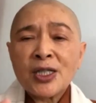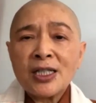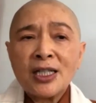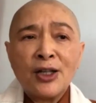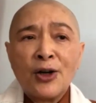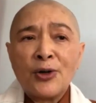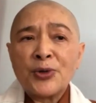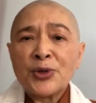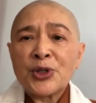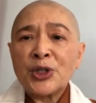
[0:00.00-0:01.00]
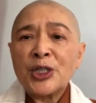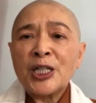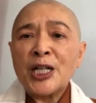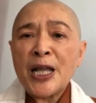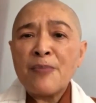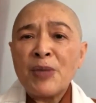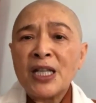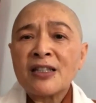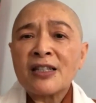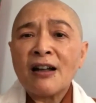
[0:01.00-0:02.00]
you know, certain
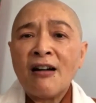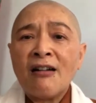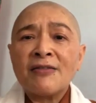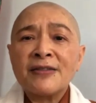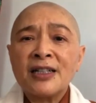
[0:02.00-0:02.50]
limits of